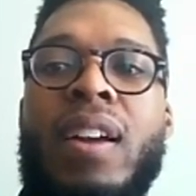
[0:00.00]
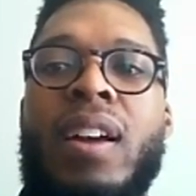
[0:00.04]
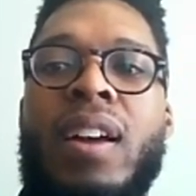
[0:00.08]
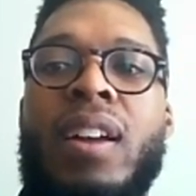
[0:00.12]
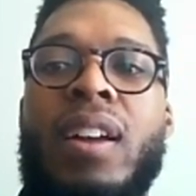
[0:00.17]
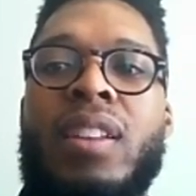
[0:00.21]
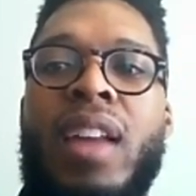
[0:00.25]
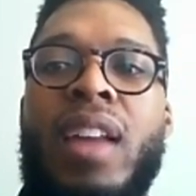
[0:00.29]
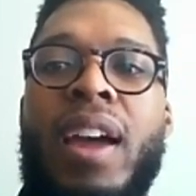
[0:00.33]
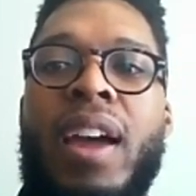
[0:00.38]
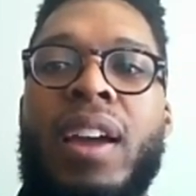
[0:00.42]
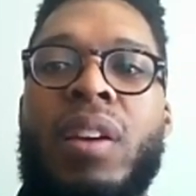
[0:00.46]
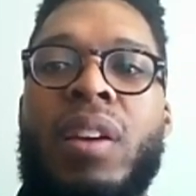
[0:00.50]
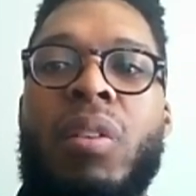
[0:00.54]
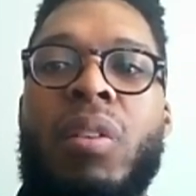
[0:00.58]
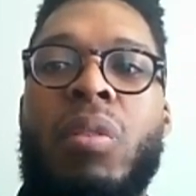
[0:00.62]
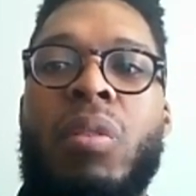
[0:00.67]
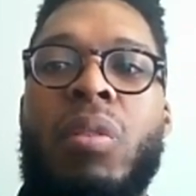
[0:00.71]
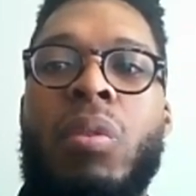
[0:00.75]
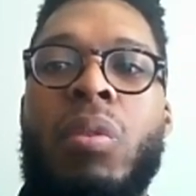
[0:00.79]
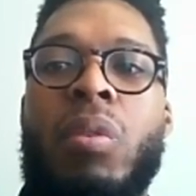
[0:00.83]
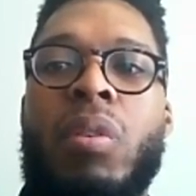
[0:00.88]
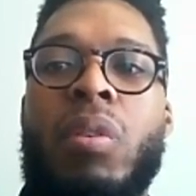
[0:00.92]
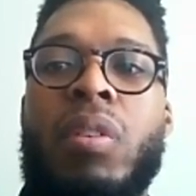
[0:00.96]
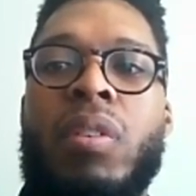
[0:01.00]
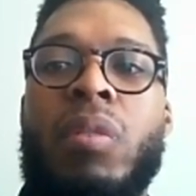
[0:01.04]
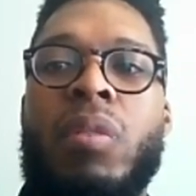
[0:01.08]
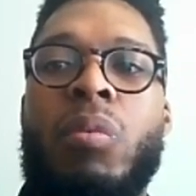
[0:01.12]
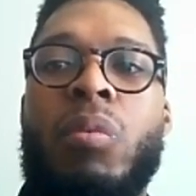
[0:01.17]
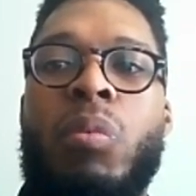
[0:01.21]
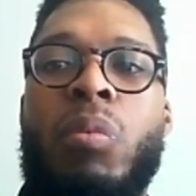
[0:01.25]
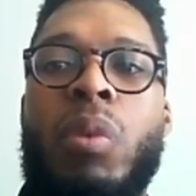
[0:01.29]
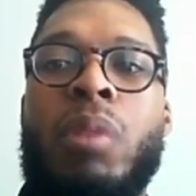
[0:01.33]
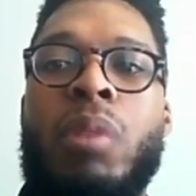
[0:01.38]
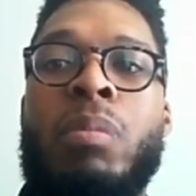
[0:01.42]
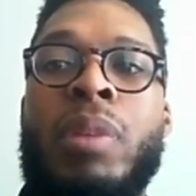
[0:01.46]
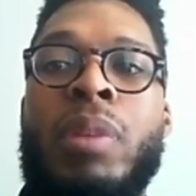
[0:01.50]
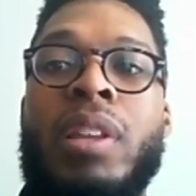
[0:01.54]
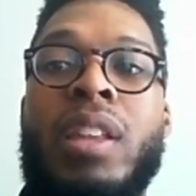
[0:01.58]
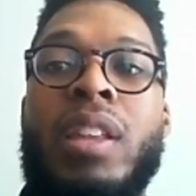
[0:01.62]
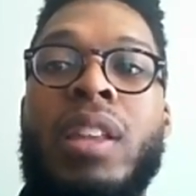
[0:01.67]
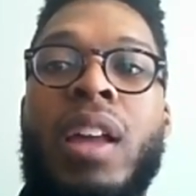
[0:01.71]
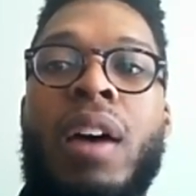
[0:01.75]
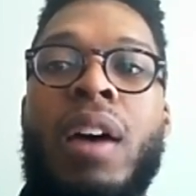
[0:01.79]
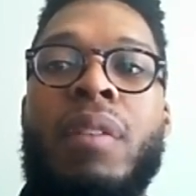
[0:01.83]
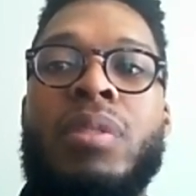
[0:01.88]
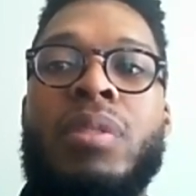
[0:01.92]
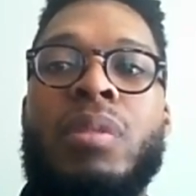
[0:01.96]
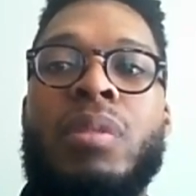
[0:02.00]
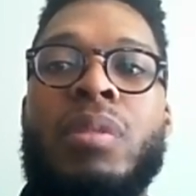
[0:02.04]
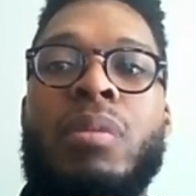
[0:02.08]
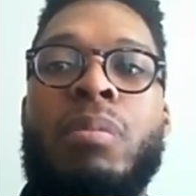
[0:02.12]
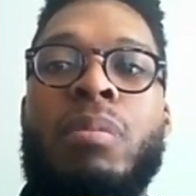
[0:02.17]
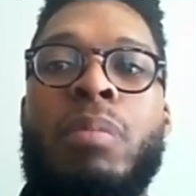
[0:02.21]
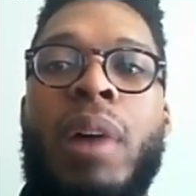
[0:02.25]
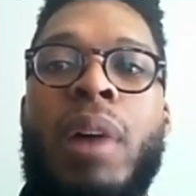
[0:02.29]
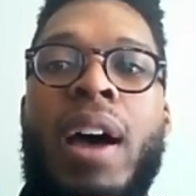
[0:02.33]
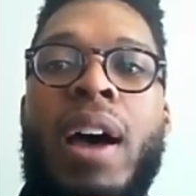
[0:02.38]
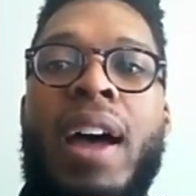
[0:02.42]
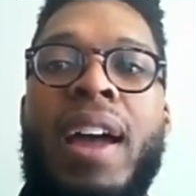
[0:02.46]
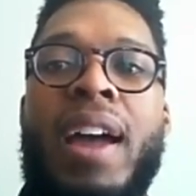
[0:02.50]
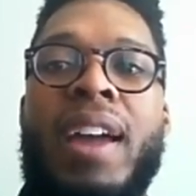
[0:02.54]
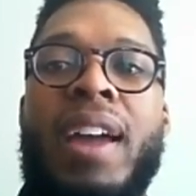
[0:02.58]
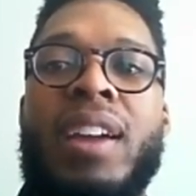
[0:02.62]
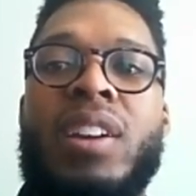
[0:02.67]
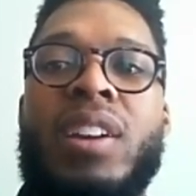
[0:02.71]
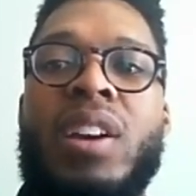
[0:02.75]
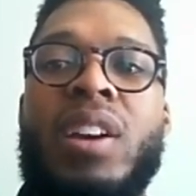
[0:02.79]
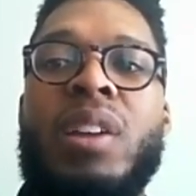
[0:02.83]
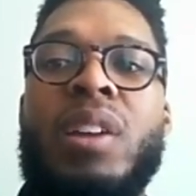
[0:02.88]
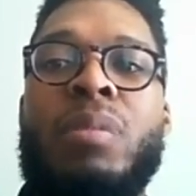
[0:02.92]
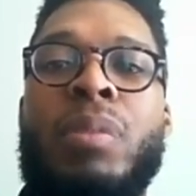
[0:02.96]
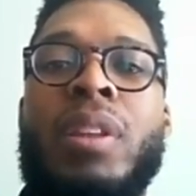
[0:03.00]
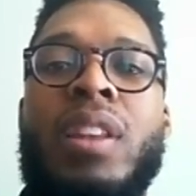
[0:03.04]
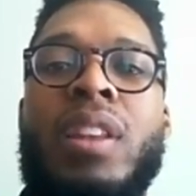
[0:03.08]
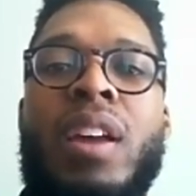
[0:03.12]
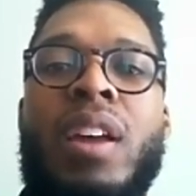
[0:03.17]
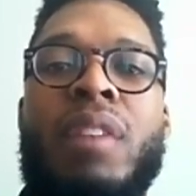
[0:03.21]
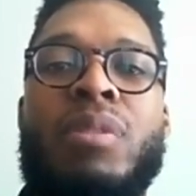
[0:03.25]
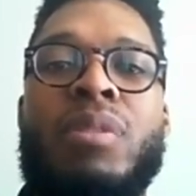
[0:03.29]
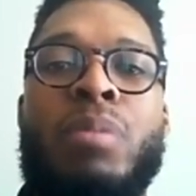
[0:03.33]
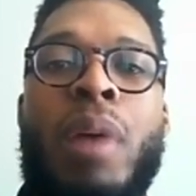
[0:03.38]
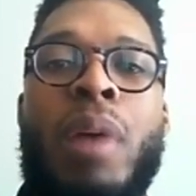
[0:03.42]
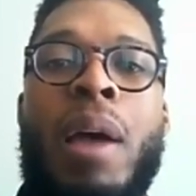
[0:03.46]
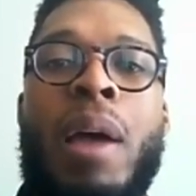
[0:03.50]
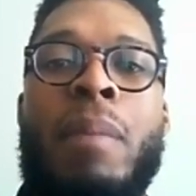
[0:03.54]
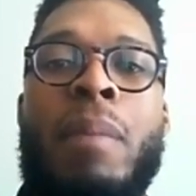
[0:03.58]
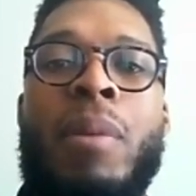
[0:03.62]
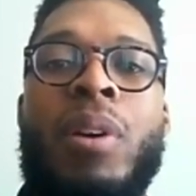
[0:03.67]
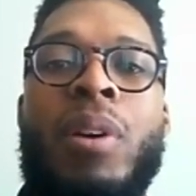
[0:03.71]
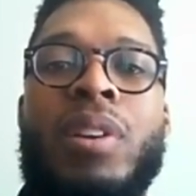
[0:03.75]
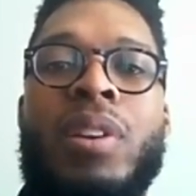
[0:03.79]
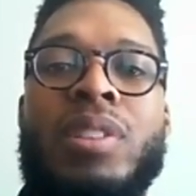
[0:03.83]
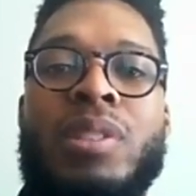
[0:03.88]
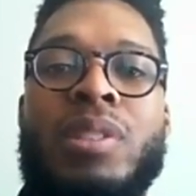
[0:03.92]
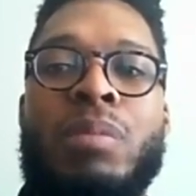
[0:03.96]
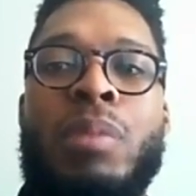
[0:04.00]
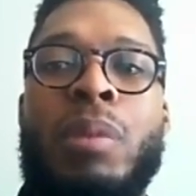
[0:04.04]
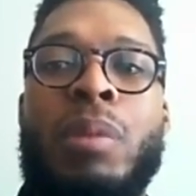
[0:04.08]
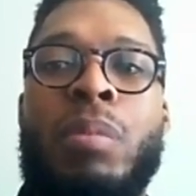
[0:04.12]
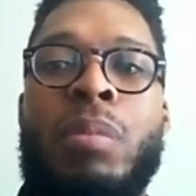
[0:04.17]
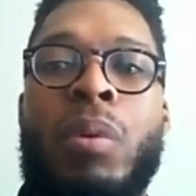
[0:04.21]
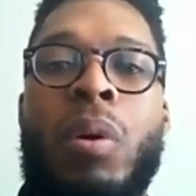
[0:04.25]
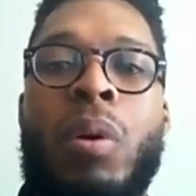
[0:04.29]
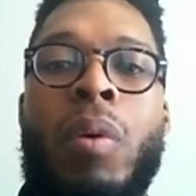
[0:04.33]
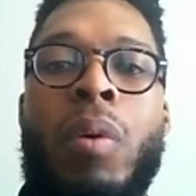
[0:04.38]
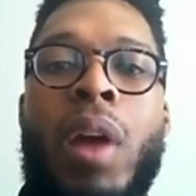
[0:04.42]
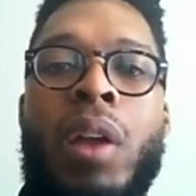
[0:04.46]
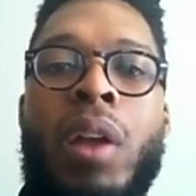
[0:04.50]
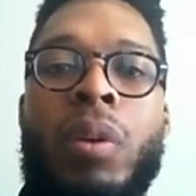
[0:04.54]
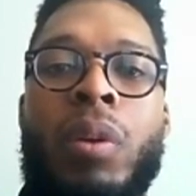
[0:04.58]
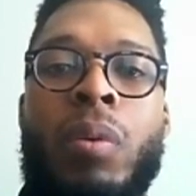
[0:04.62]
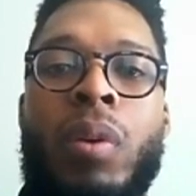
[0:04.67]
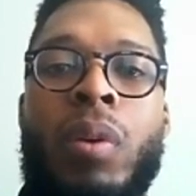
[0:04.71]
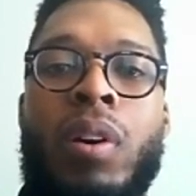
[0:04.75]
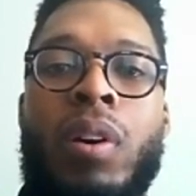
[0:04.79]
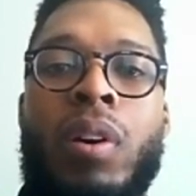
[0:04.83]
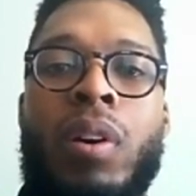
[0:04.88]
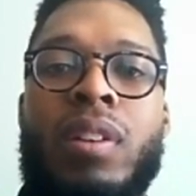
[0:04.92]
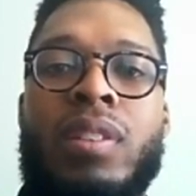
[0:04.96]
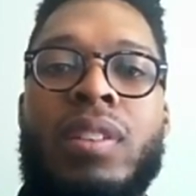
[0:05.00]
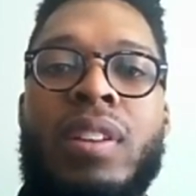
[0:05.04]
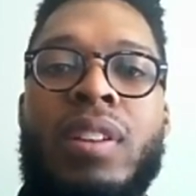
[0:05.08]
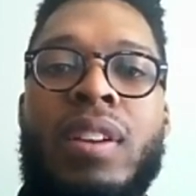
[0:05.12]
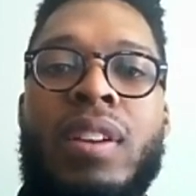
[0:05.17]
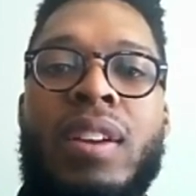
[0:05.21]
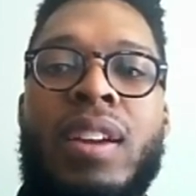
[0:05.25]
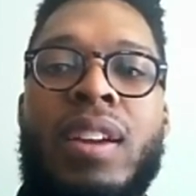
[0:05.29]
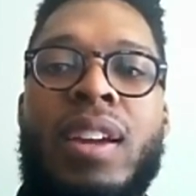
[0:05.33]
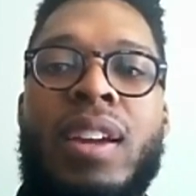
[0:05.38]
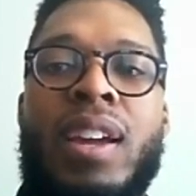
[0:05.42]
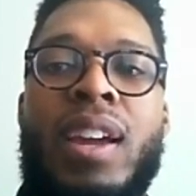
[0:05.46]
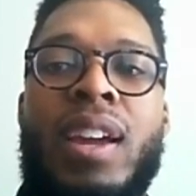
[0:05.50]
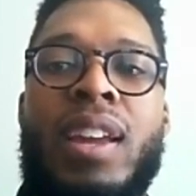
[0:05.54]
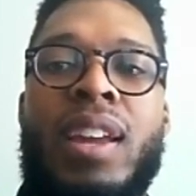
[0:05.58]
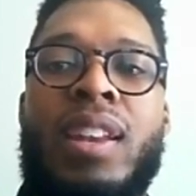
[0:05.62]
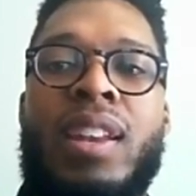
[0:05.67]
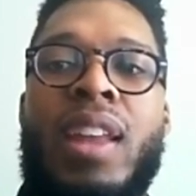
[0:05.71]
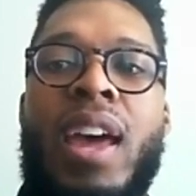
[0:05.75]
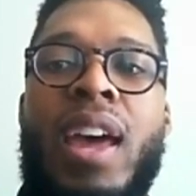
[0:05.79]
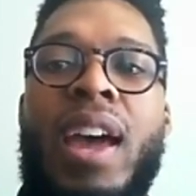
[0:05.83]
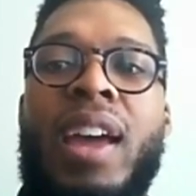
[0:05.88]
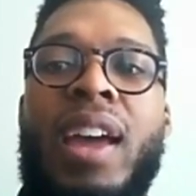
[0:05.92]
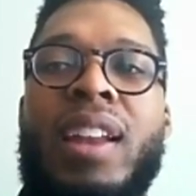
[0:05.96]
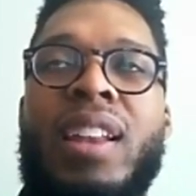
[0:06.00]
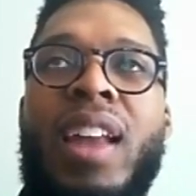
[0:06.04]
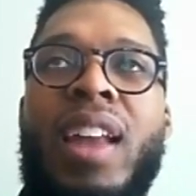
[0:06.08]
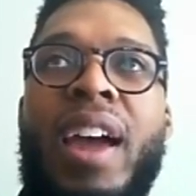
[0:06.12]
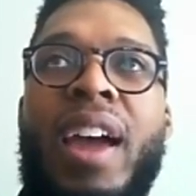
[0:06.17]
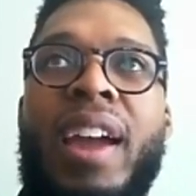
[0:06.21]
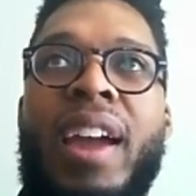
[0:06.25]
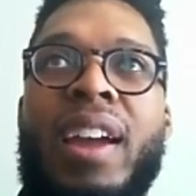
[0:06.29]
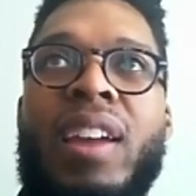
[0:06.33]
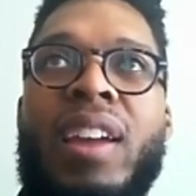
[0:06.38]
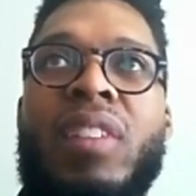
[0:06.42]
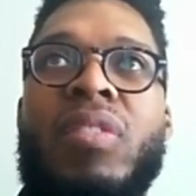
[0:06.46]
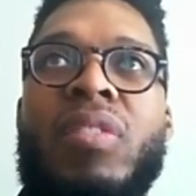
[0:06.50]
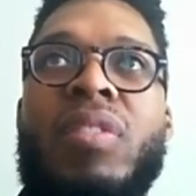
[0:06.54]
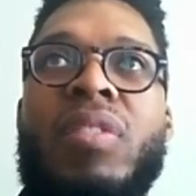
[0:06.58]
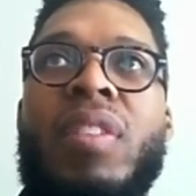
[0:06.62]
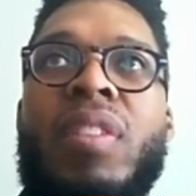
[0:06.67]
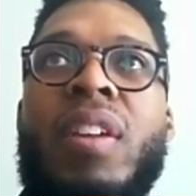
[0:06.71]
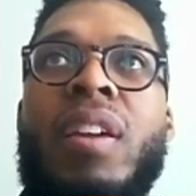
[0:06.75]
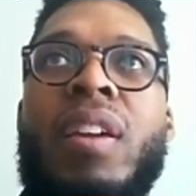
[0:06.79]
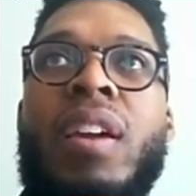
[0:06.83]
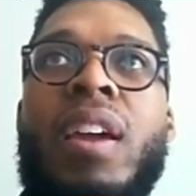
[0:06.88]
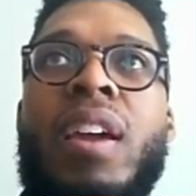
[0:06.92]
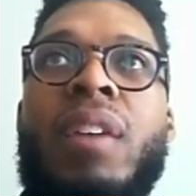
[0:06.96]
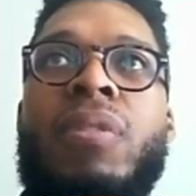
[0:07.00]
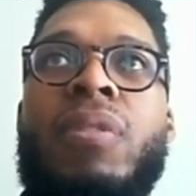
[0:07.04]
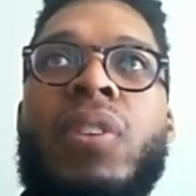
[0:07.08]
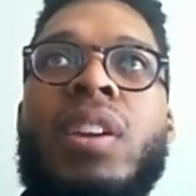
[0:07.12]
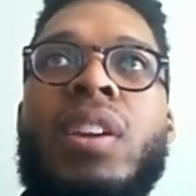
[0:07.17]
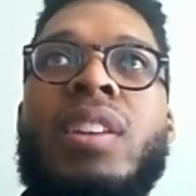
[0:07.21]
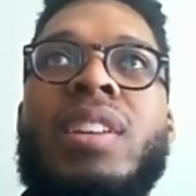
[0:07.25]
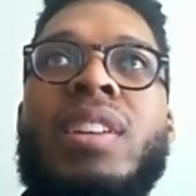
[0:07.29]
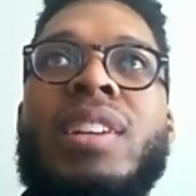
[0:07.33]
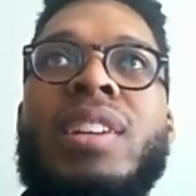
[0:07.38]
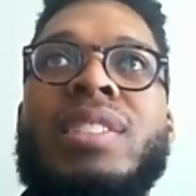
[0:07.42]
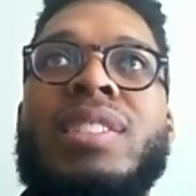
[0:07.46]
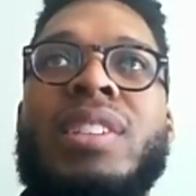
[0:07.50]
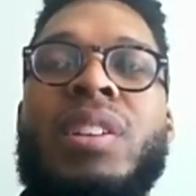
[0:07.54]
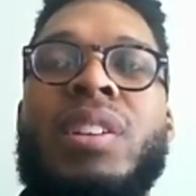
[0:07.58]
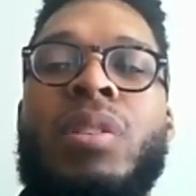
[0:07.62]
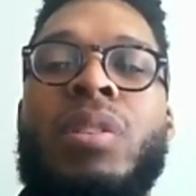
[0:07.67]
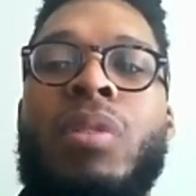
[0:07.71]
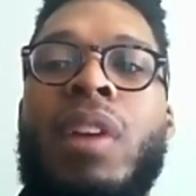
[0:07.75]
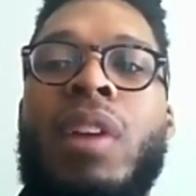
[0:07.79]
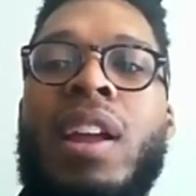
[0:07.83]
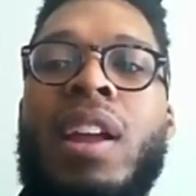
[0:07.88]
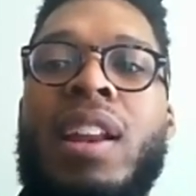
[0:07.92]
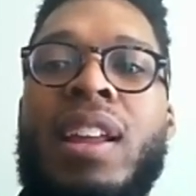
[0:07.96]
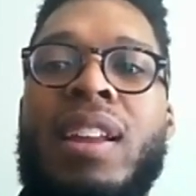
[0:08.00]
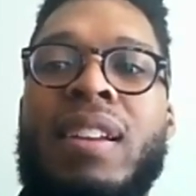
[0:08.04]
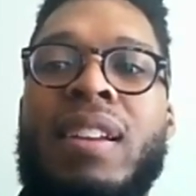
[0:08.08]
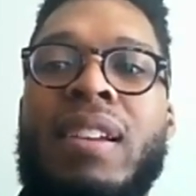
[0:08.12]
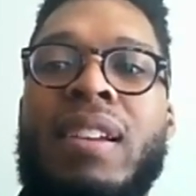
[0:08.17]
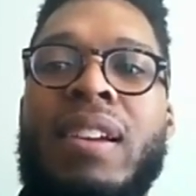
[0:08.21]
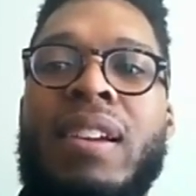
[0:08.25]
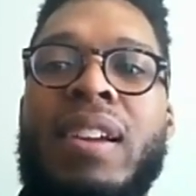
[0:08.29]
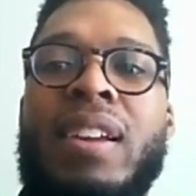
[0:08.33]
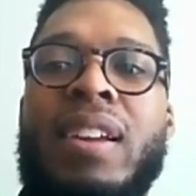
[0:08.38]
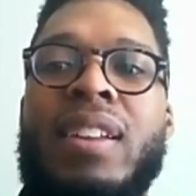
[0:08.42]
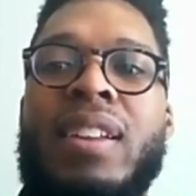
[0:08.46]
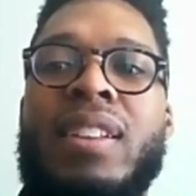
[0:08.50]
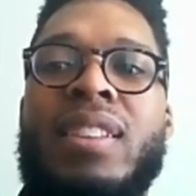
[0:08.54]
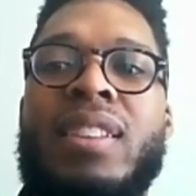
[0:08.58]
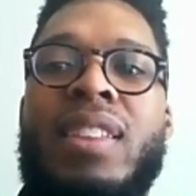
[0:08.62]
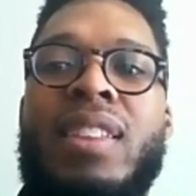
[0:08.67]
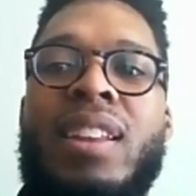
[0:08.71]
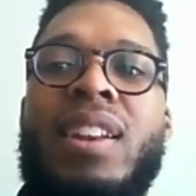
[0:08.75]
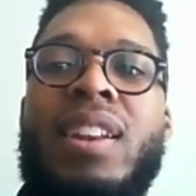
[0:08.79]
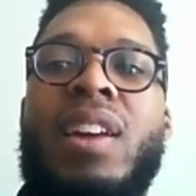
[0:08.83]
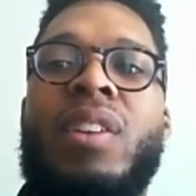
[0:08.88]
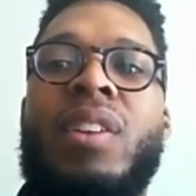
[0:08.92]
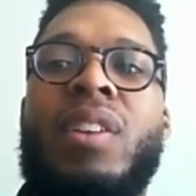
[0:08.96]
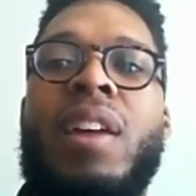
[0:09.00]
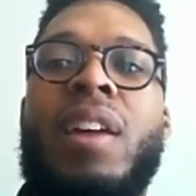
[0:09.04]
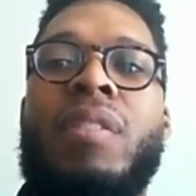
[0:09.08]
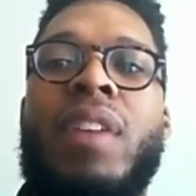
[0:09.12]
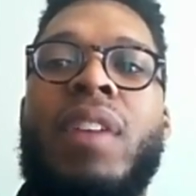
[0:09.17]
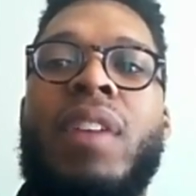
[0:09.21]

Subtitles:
like could be loved by millions of people around the world. And that like if he doesn't create it, then they'll never